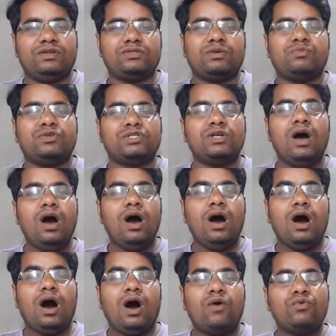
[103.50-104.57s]
Suppose
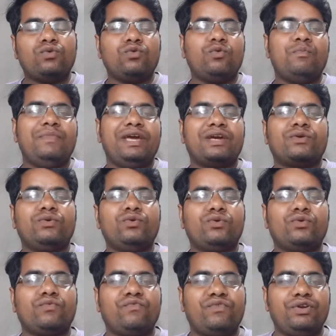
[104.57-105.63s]
how to make
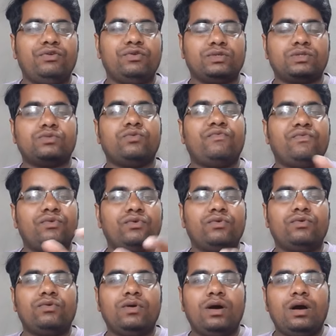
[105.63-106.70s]
YouTube videos. If
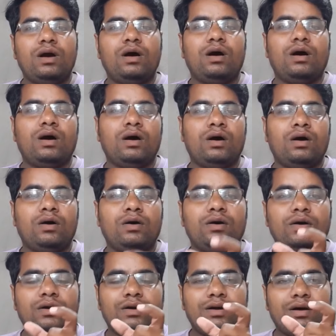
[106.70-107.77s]
you
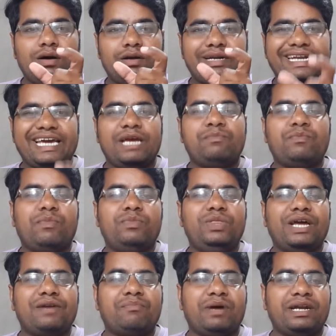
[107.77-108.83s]
type
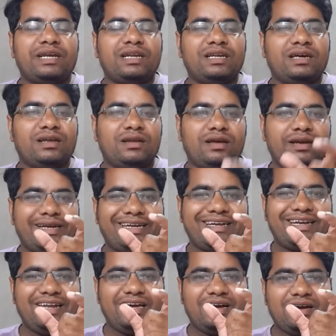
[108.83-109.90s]
that particular
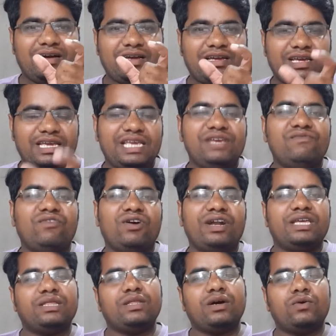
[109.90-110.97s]
keyword
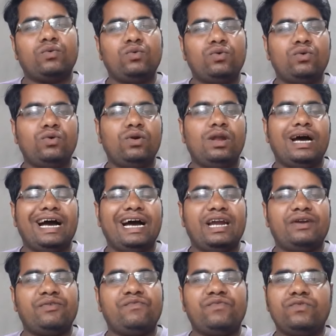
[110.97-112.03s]
in the Google,
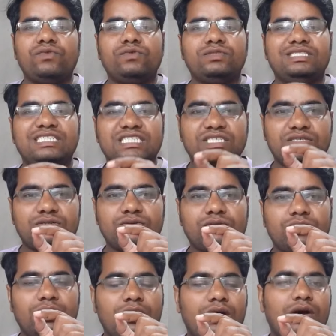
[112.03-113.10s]
and if you just
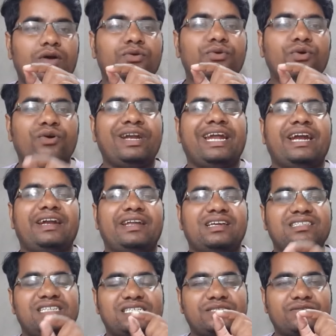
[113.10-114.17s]
don't enter,
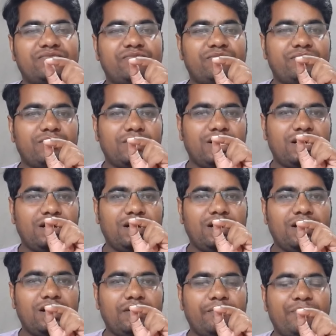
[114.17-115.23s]
just
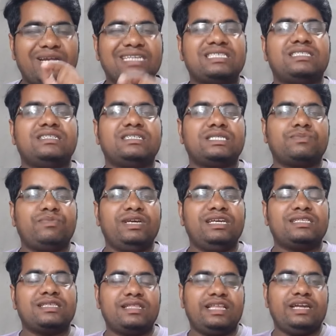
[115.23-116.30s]
press the
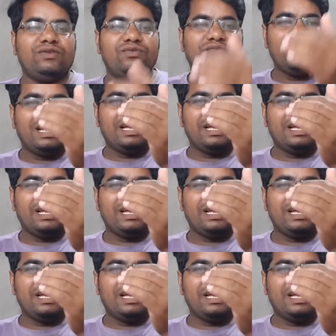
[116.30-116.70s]
space, then you will